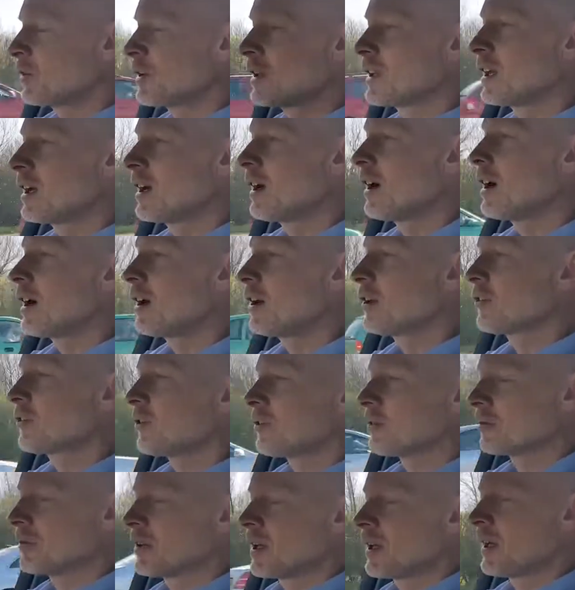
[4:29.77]
other cars,
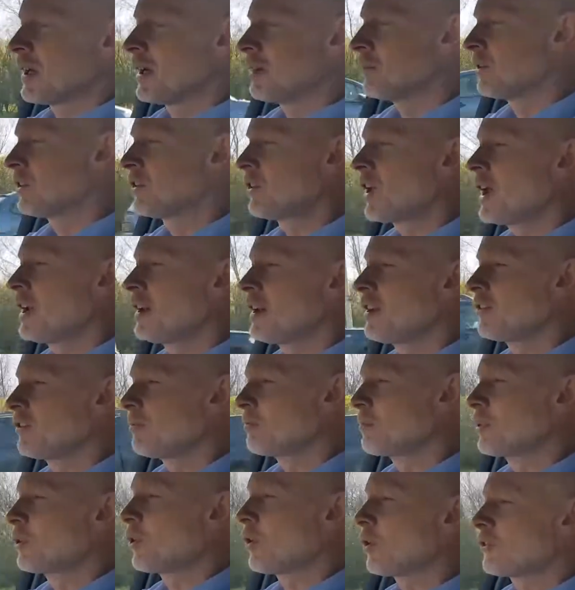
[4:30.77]
Mercedes
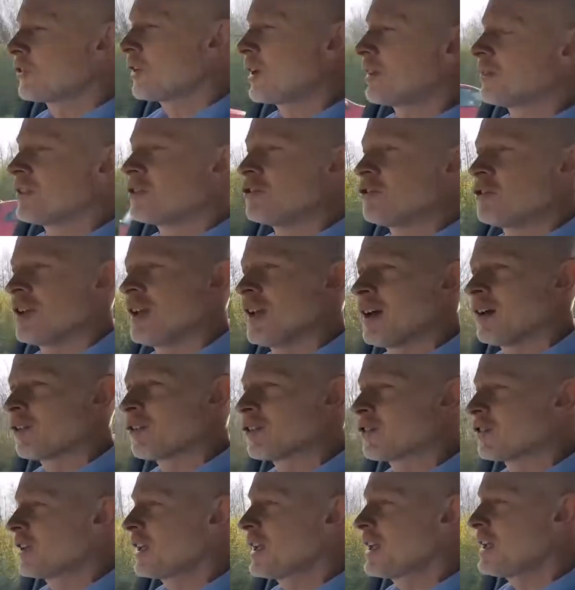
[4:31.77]
have brought out the
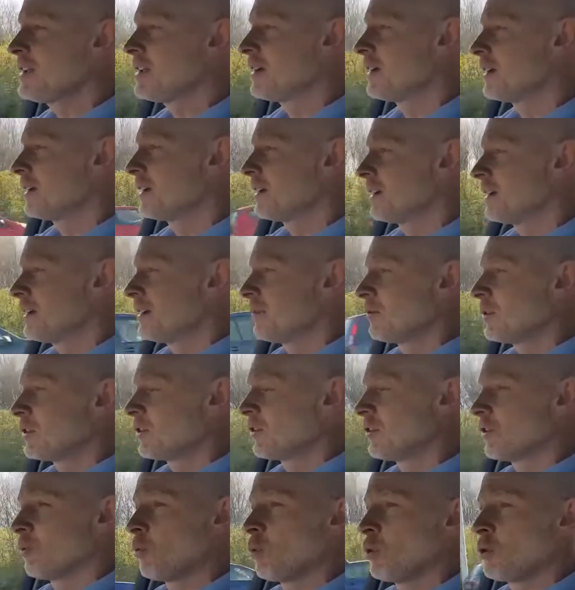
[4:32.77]
GLC,
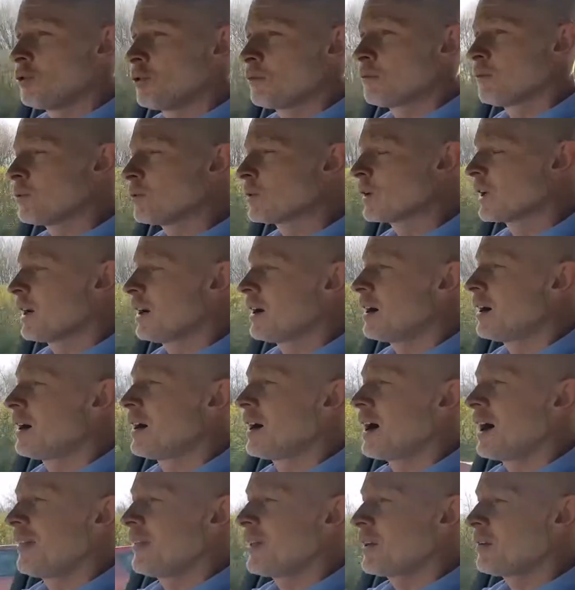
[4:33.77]
which is a wonderful
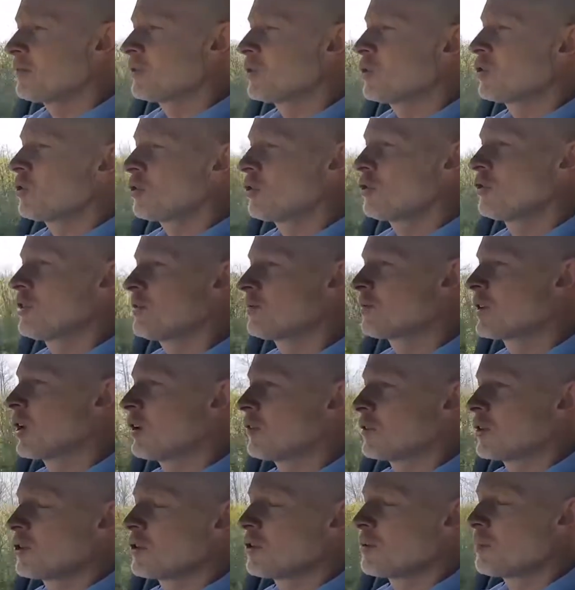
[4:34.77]
car, and then of course you've
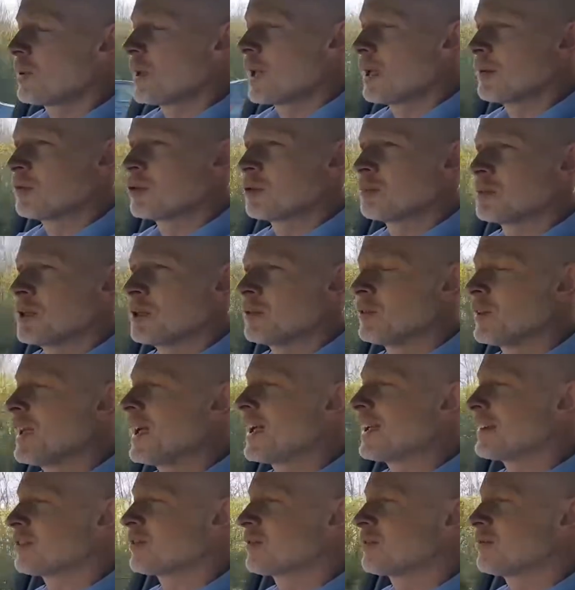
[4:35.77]
got the other BMW, the
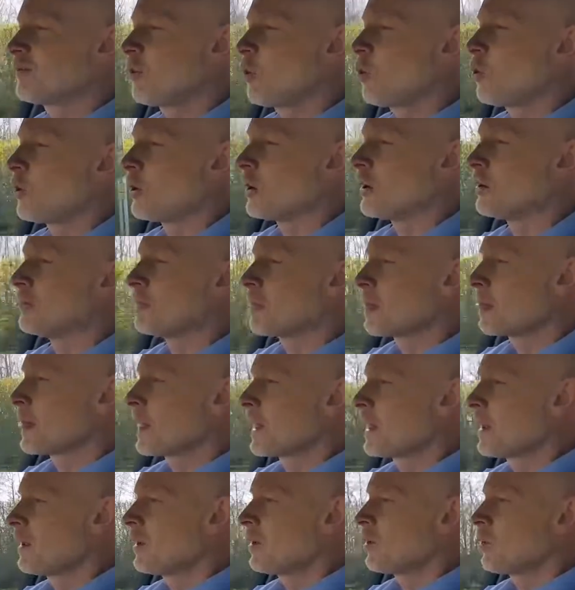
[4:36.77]
X4,
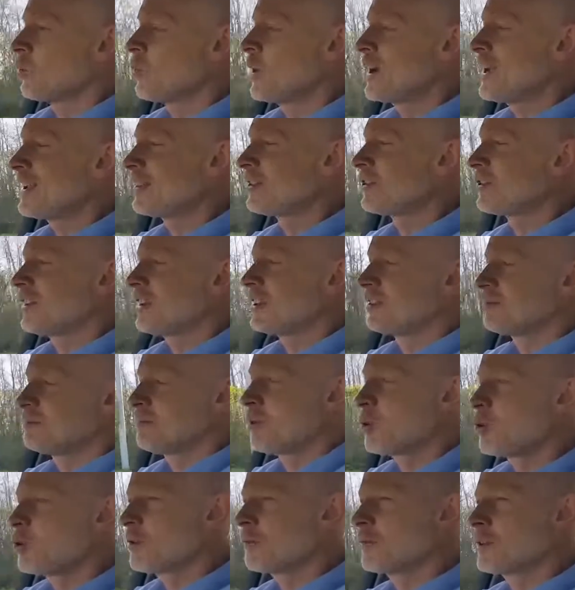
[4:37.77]
which is
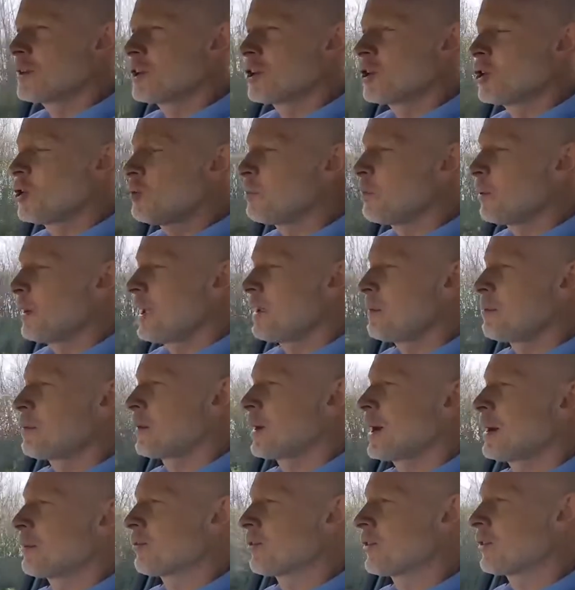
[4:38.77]
more of a coupe
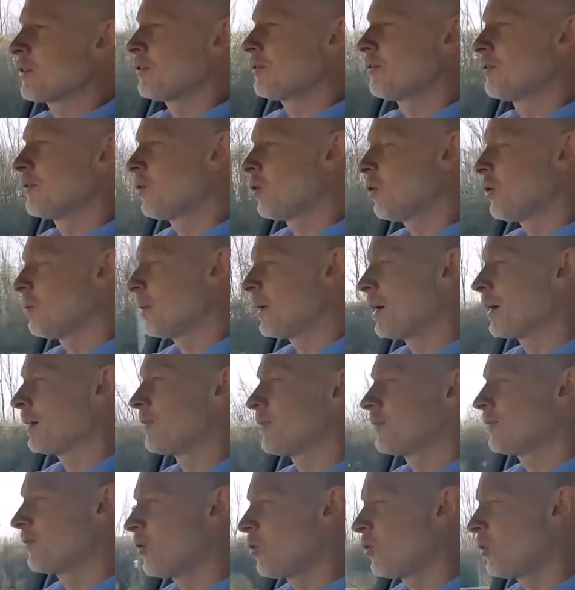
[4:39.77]
perhaps than a
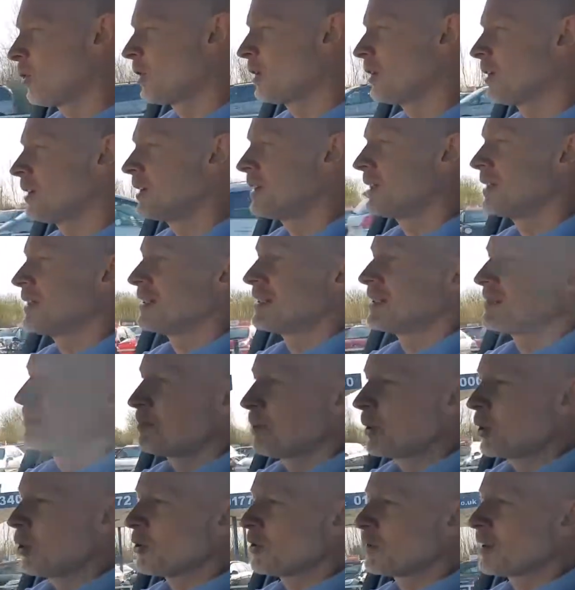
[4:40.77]
4x4,
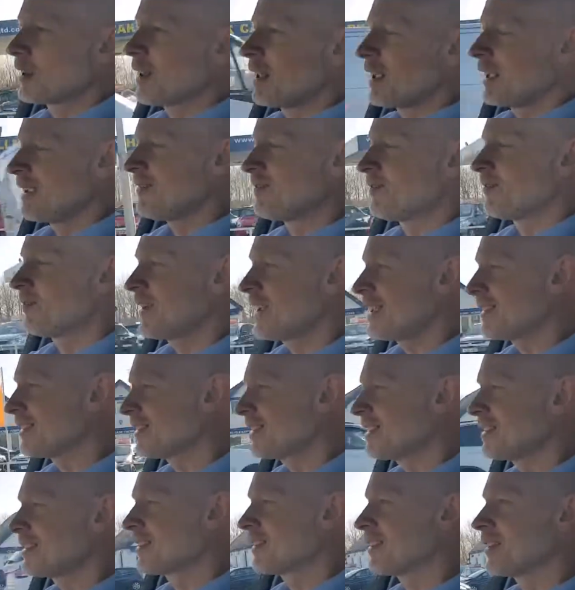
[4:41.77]
but it
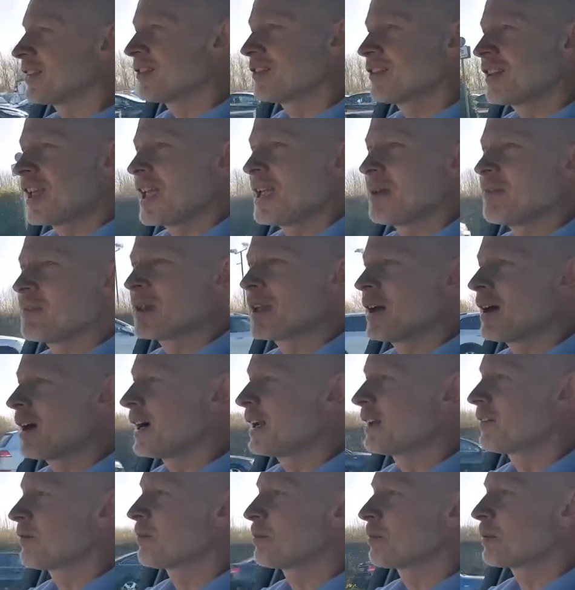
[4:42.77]
fits into the same
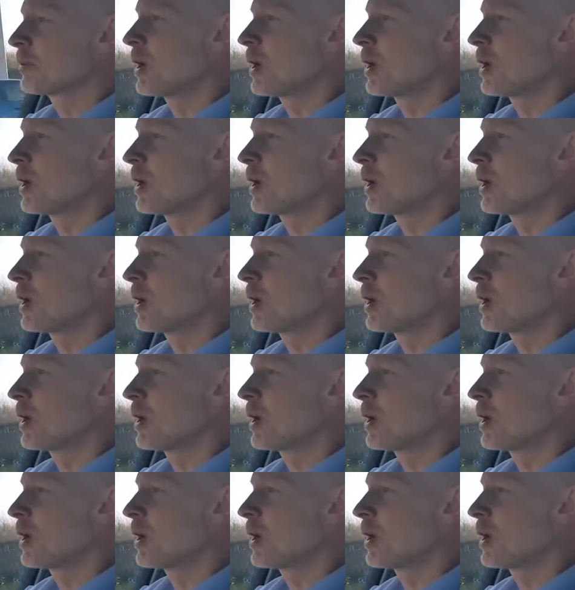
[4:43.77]
kind of